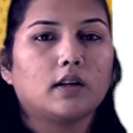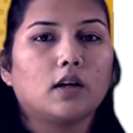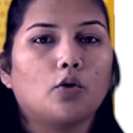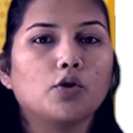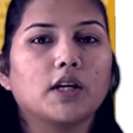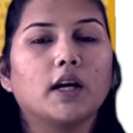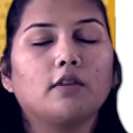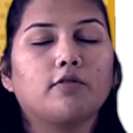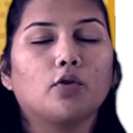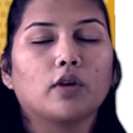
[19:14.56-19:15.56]
The
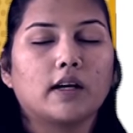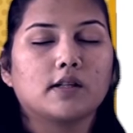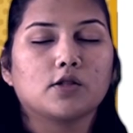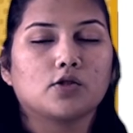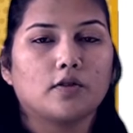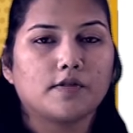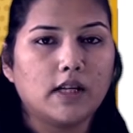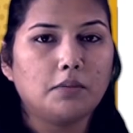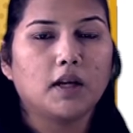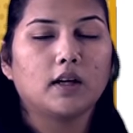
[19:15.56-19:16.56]
oceanic floor consists of
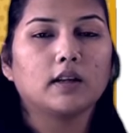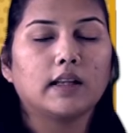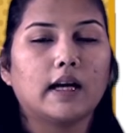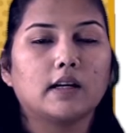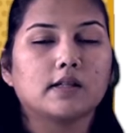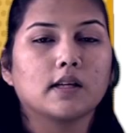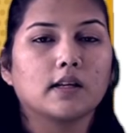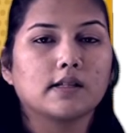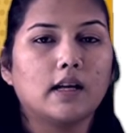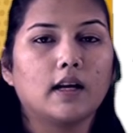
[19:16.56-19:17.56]
Sema, that is
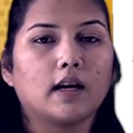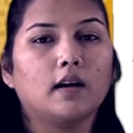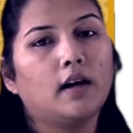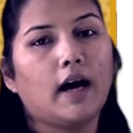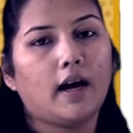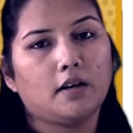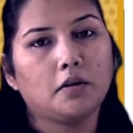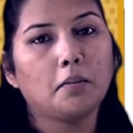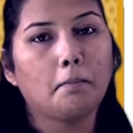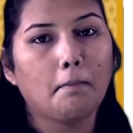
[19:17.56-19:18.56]
silica and
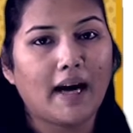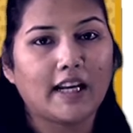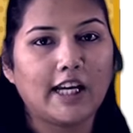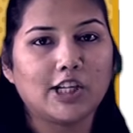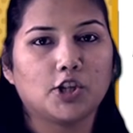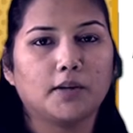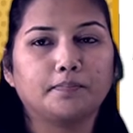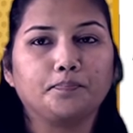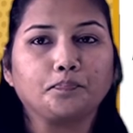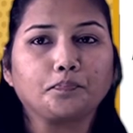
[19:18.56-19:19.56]

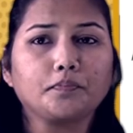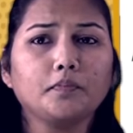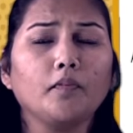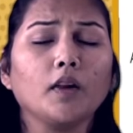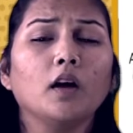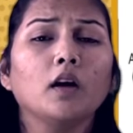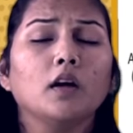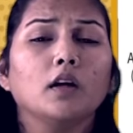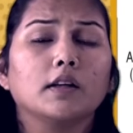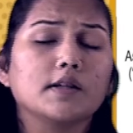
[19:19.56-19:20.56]
magnesium.
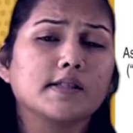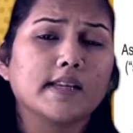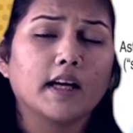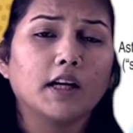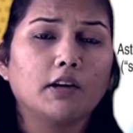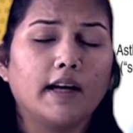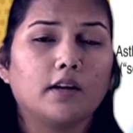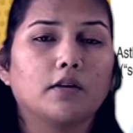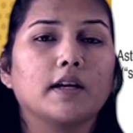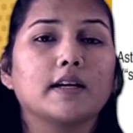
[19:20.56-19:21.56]
The second
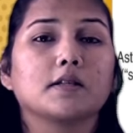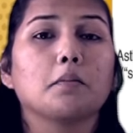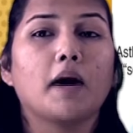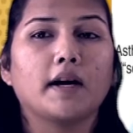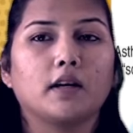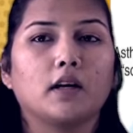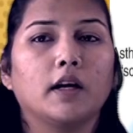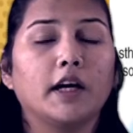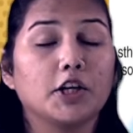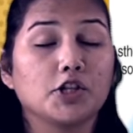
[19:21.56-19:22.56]
layer is the mantle.
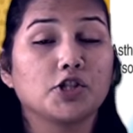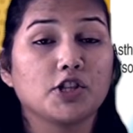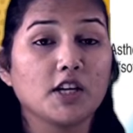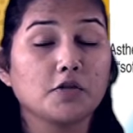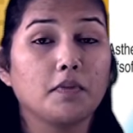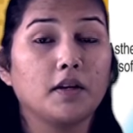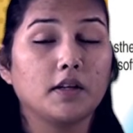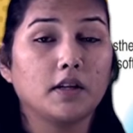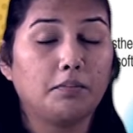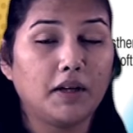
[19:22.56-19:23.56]
It is just
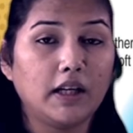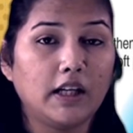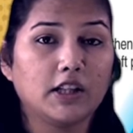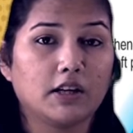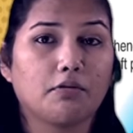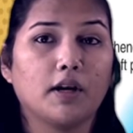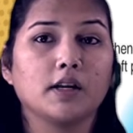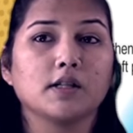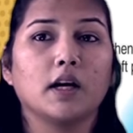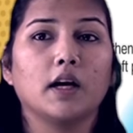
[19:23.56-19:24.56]
beneath the
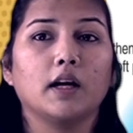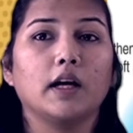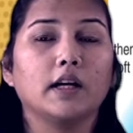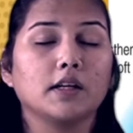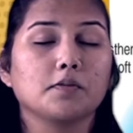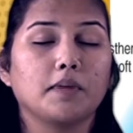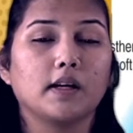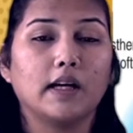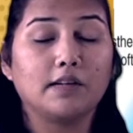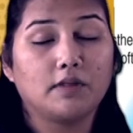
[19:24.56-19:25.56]
crust, and
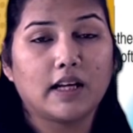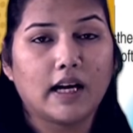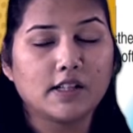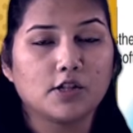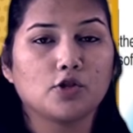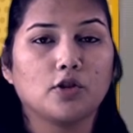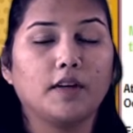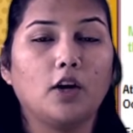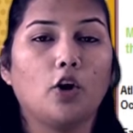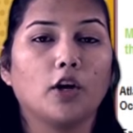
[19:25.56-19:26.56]
it consists
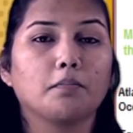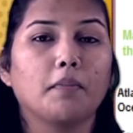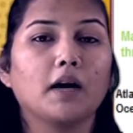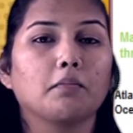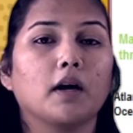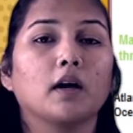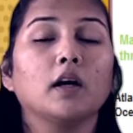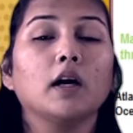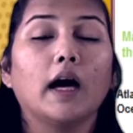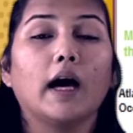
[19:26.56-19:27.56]
of the hot magma
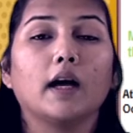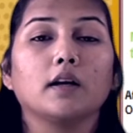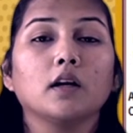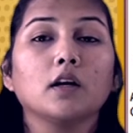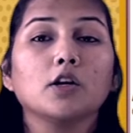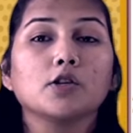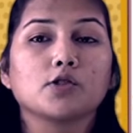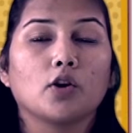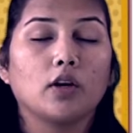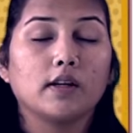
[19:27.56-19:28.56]
and
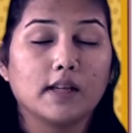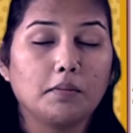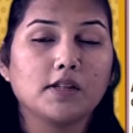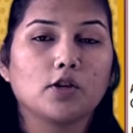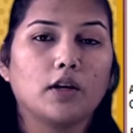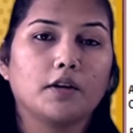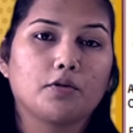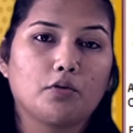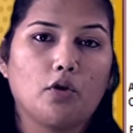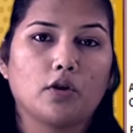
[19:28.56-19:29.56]
semi-solid
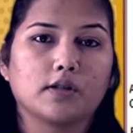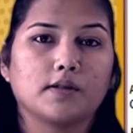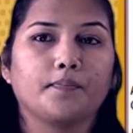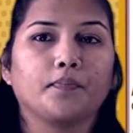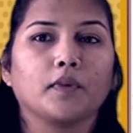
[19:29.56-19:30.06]
rocks.